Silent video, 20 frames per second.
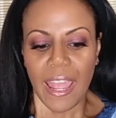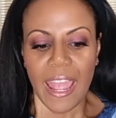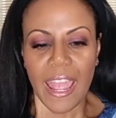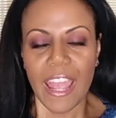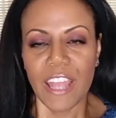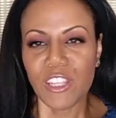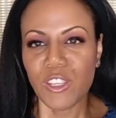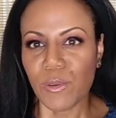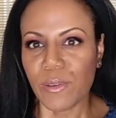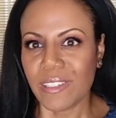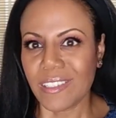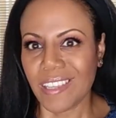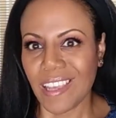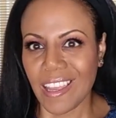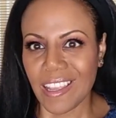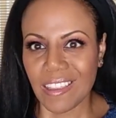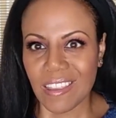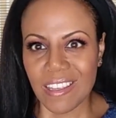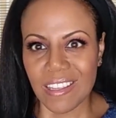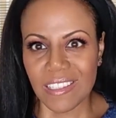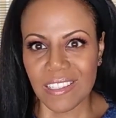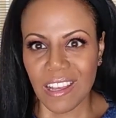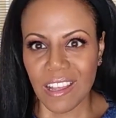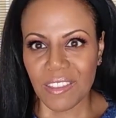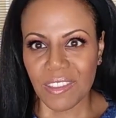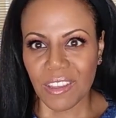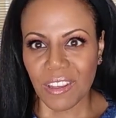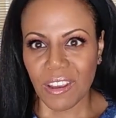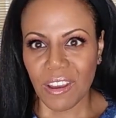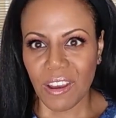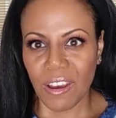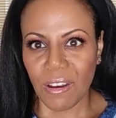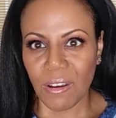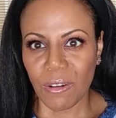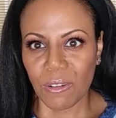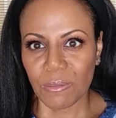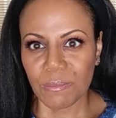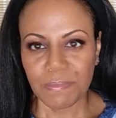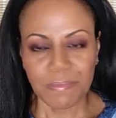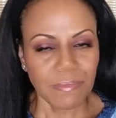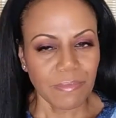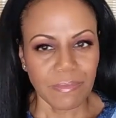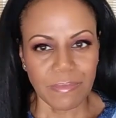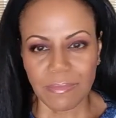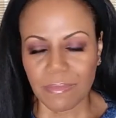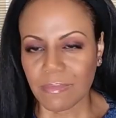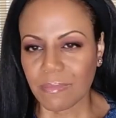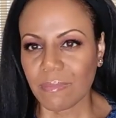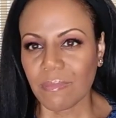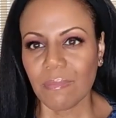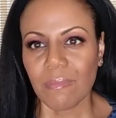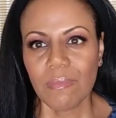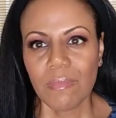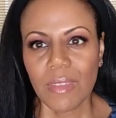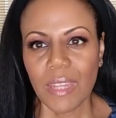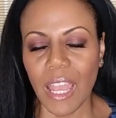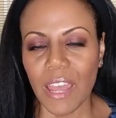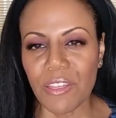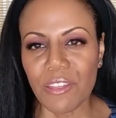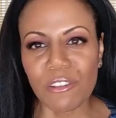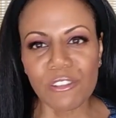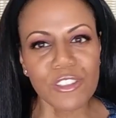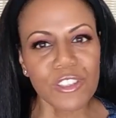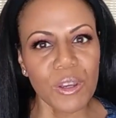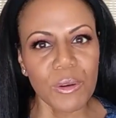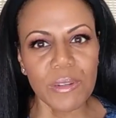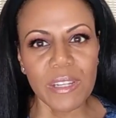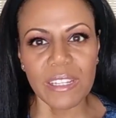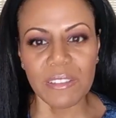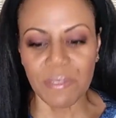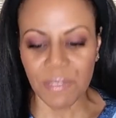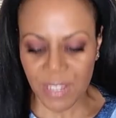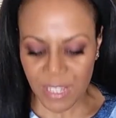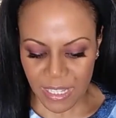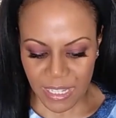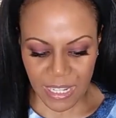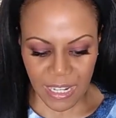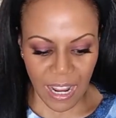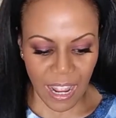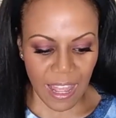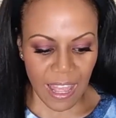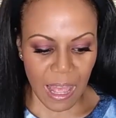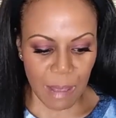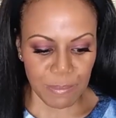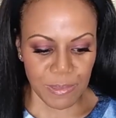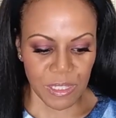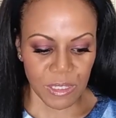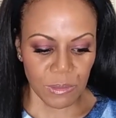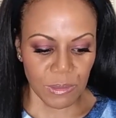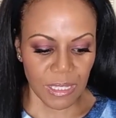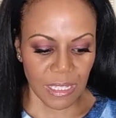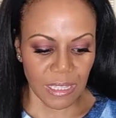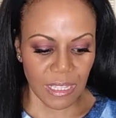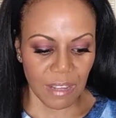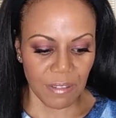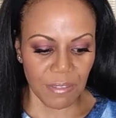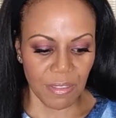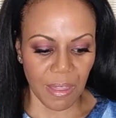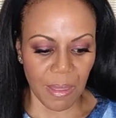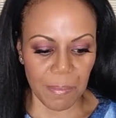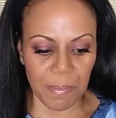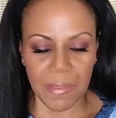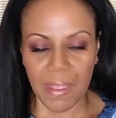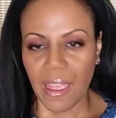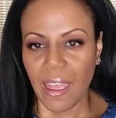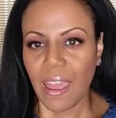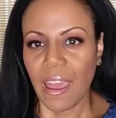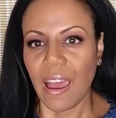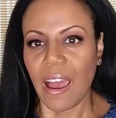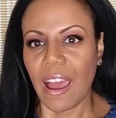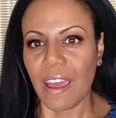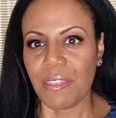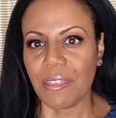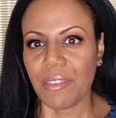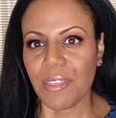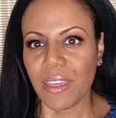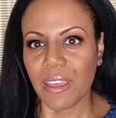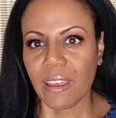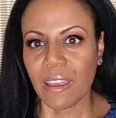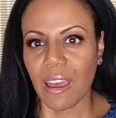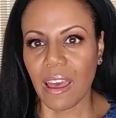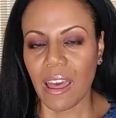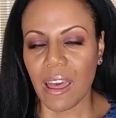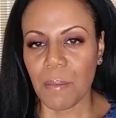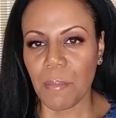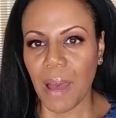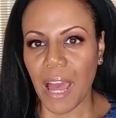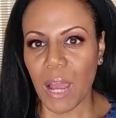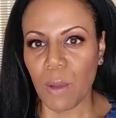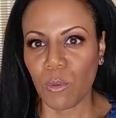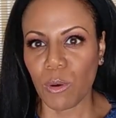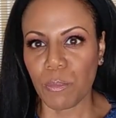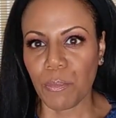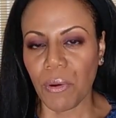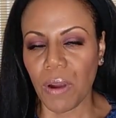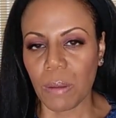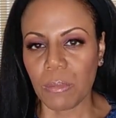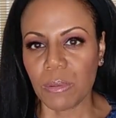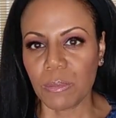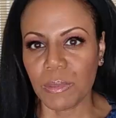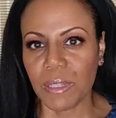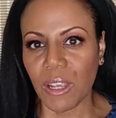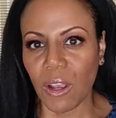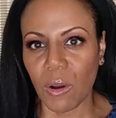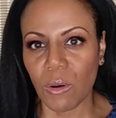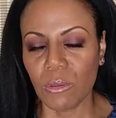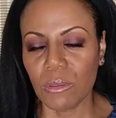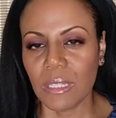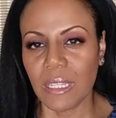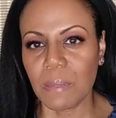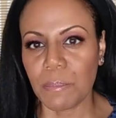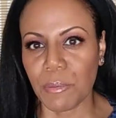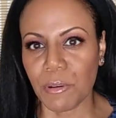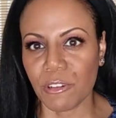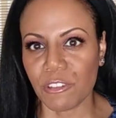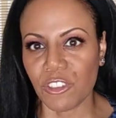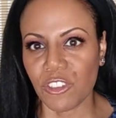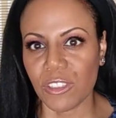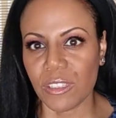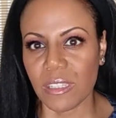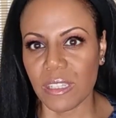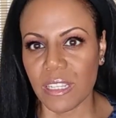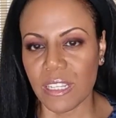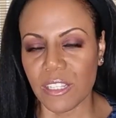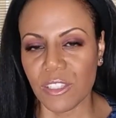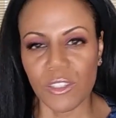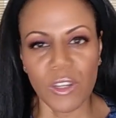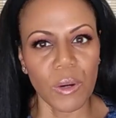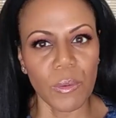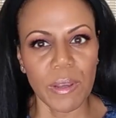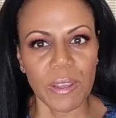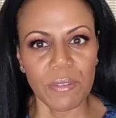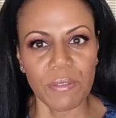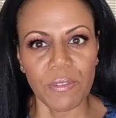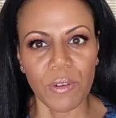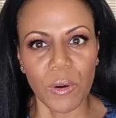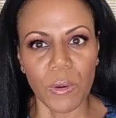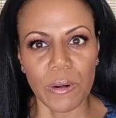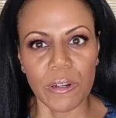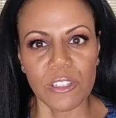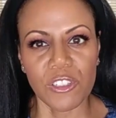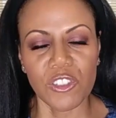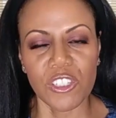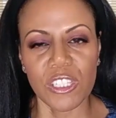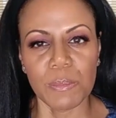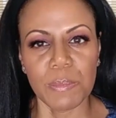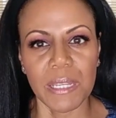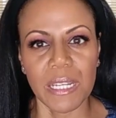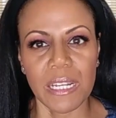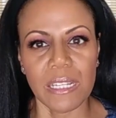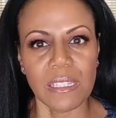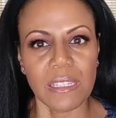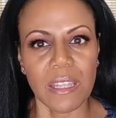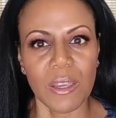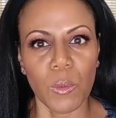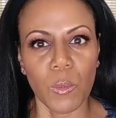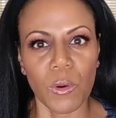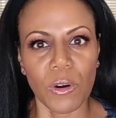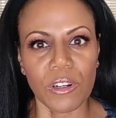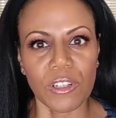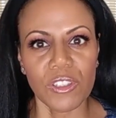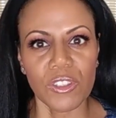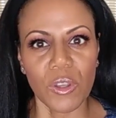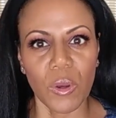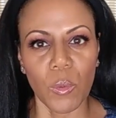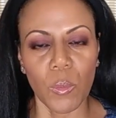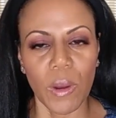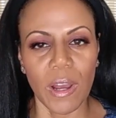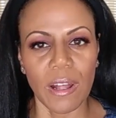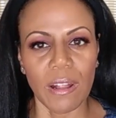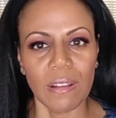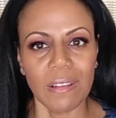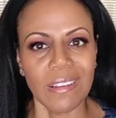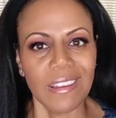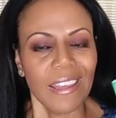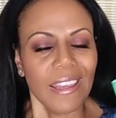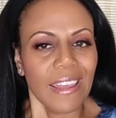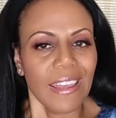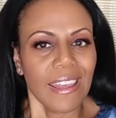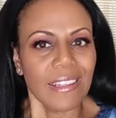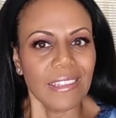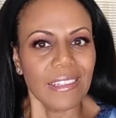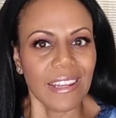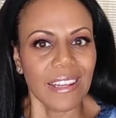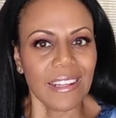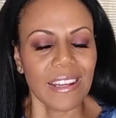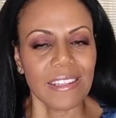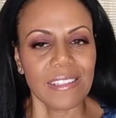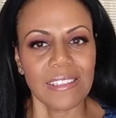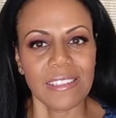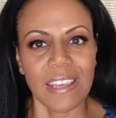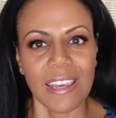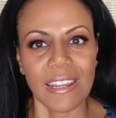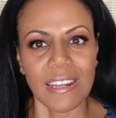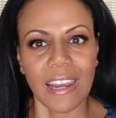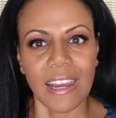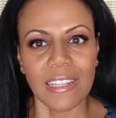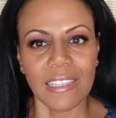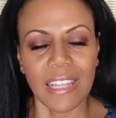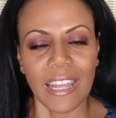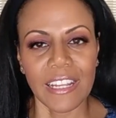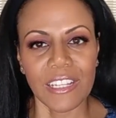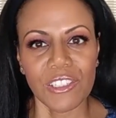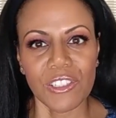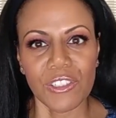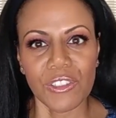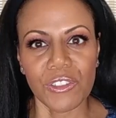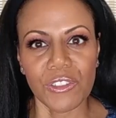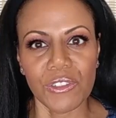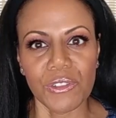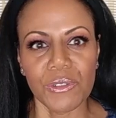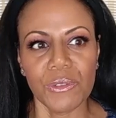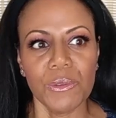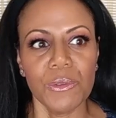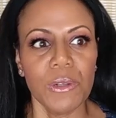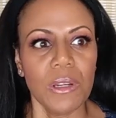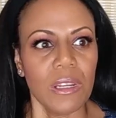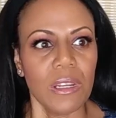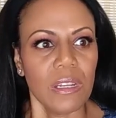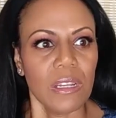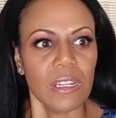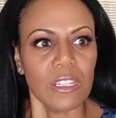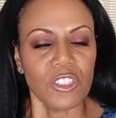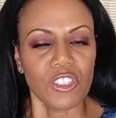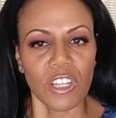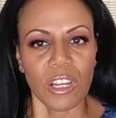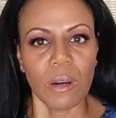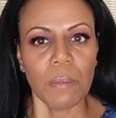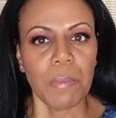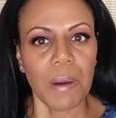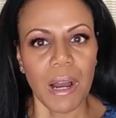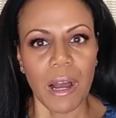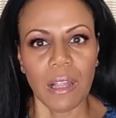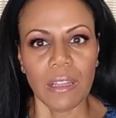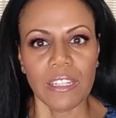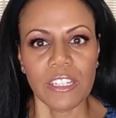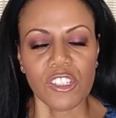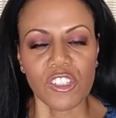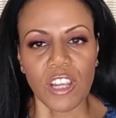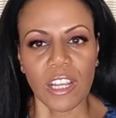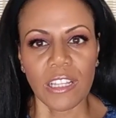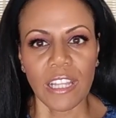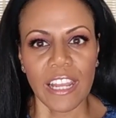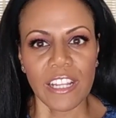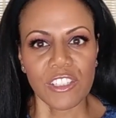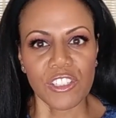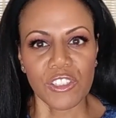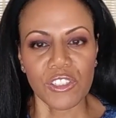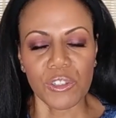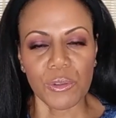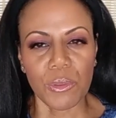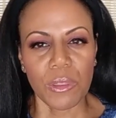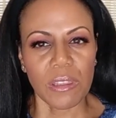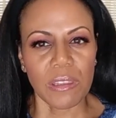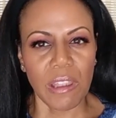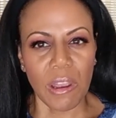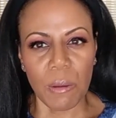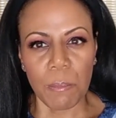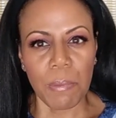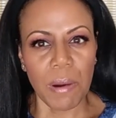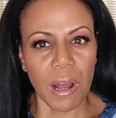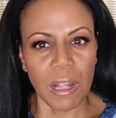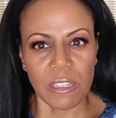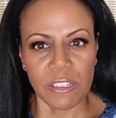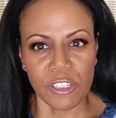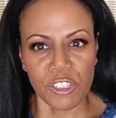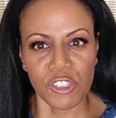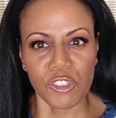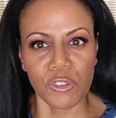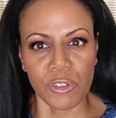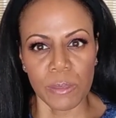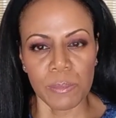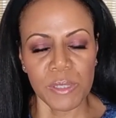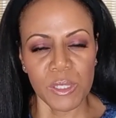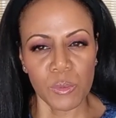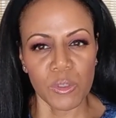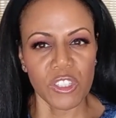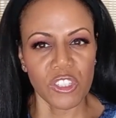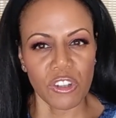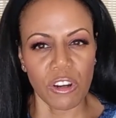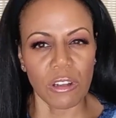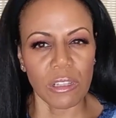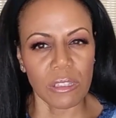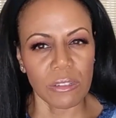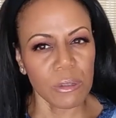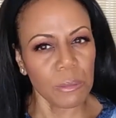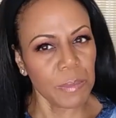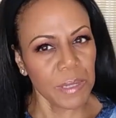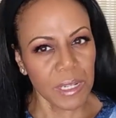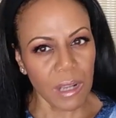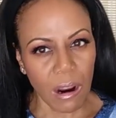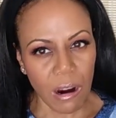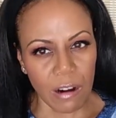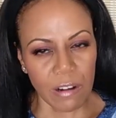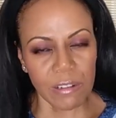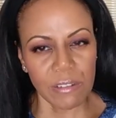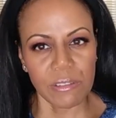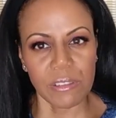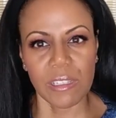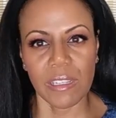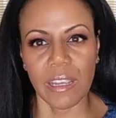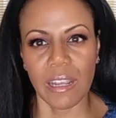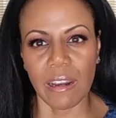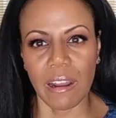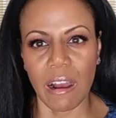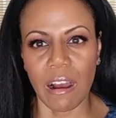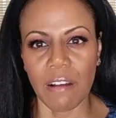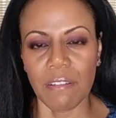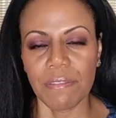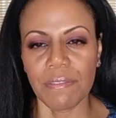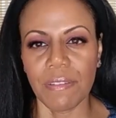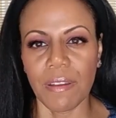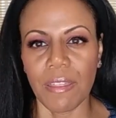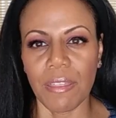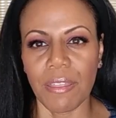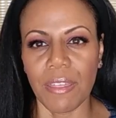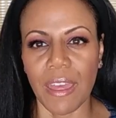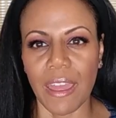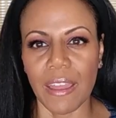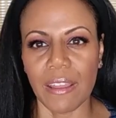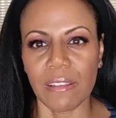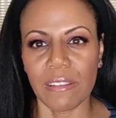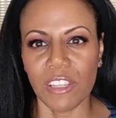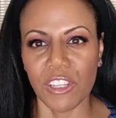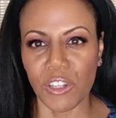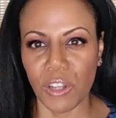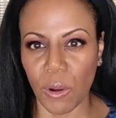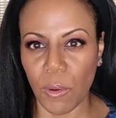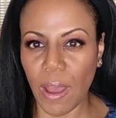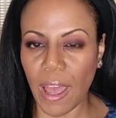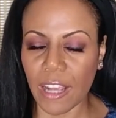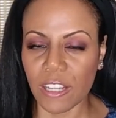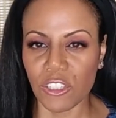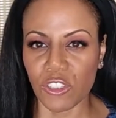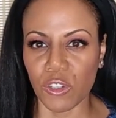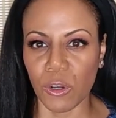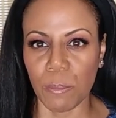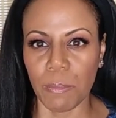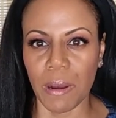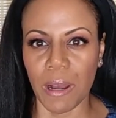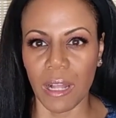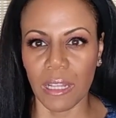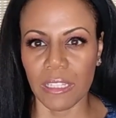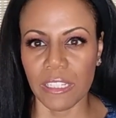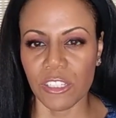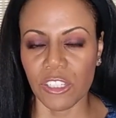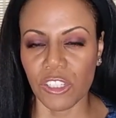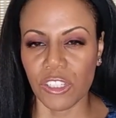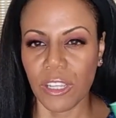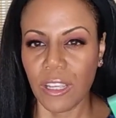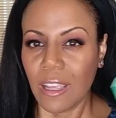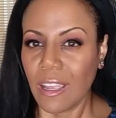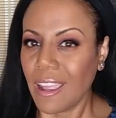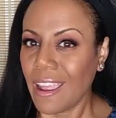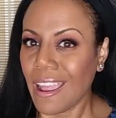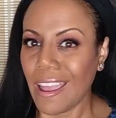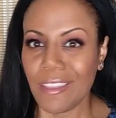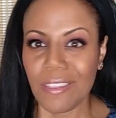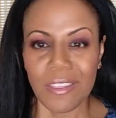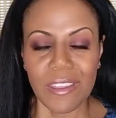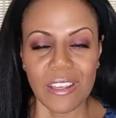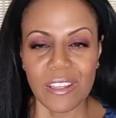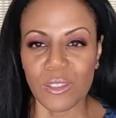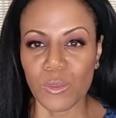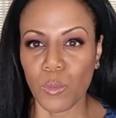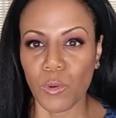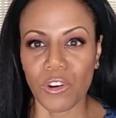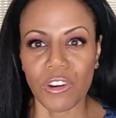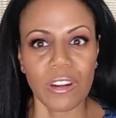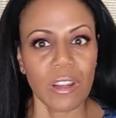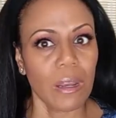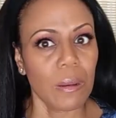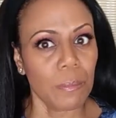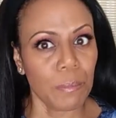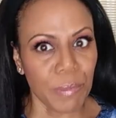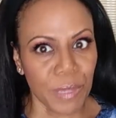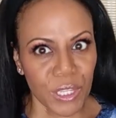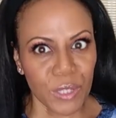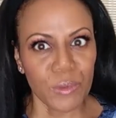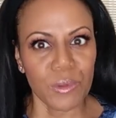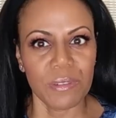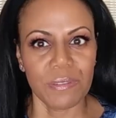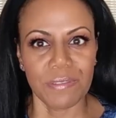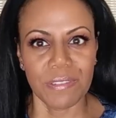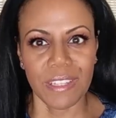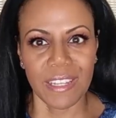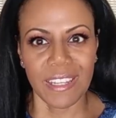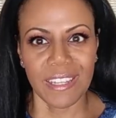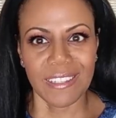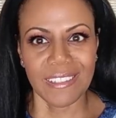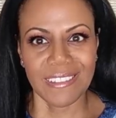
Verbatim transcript: And you can take these on the go, and they're so convenient. I absolutely love them. I think I will probably only purchase these going forward just because they work so well. And like I said, I like to do gel polish. I like to do the nail polish strips, which are a little bit harder to get off than, you know, actual polish. And these work beautifully.